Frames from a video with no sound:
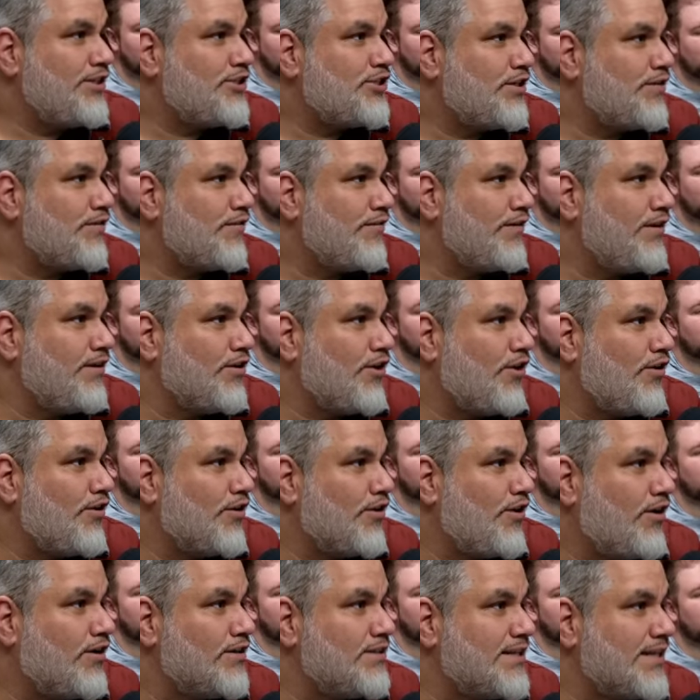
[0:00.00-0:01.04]
should have revealed all the
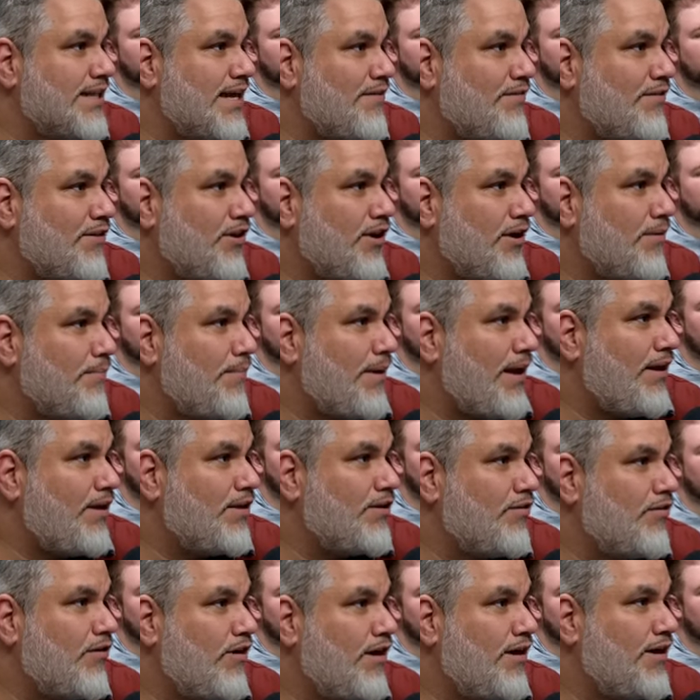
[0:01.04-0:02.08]
cards that they have in their hand.
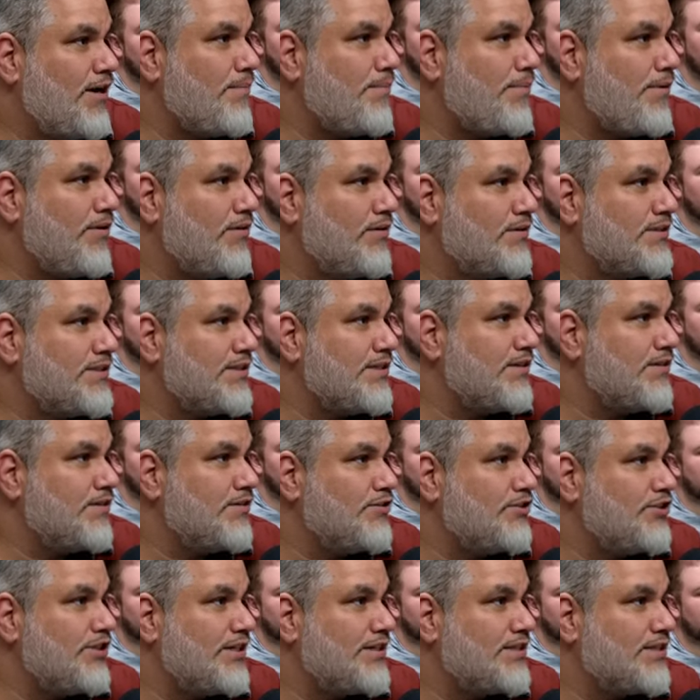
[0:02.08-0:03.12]
Palancron, Imperial Seal,
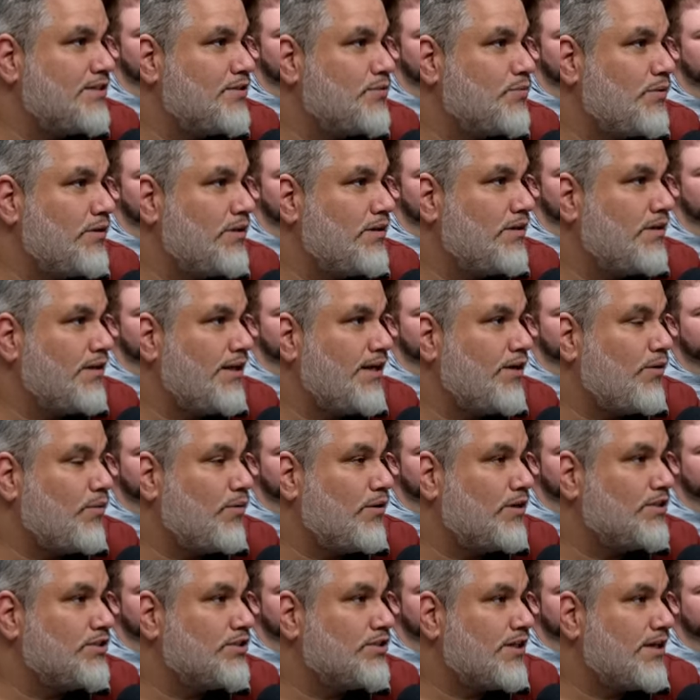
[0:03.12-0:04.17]
Jessica's Will, and
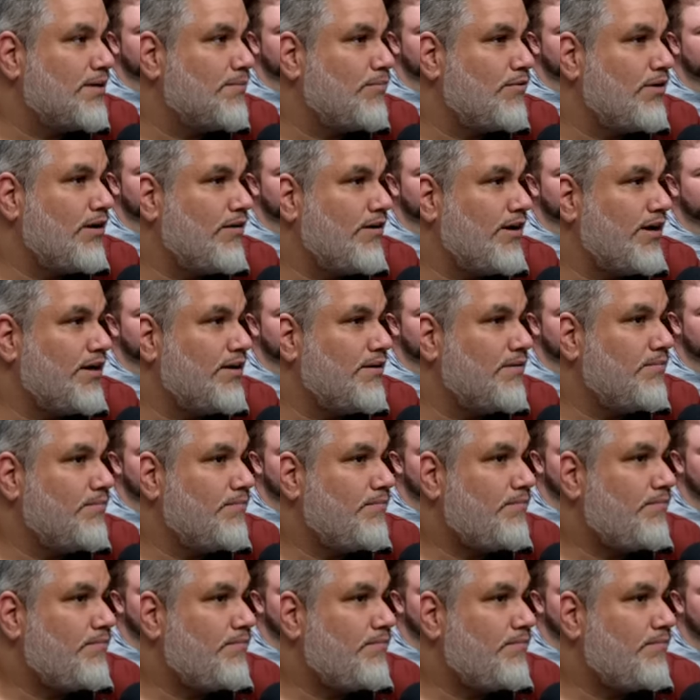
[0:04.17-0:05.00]
Orcish Librarian.